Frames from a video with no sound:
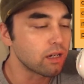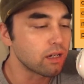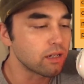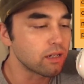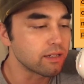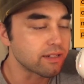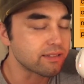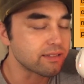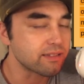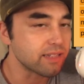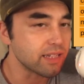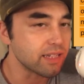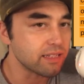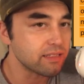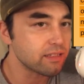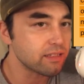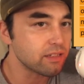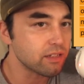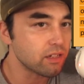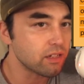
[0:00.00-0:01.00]

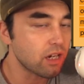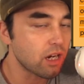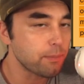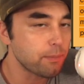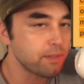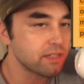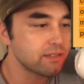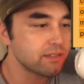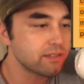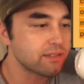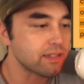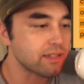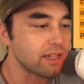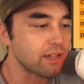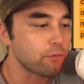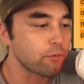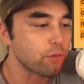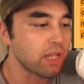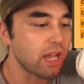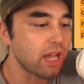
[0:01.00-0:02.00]
extinct hominins
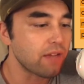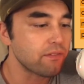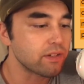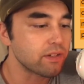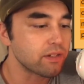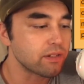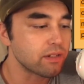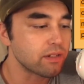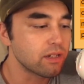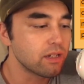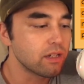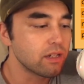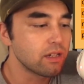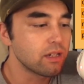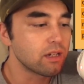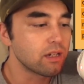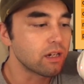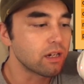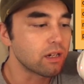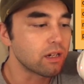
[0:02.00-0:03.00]
that we haven't
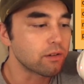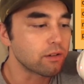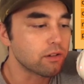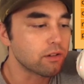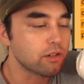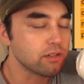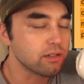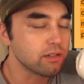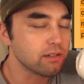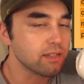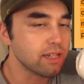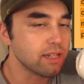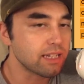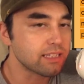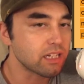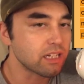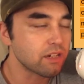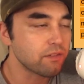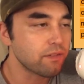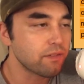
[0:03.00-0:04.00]
uh, clearly
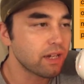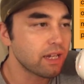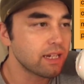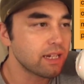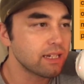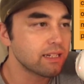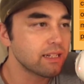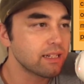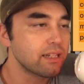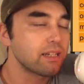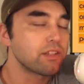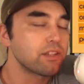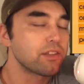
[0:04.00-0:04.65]
identified.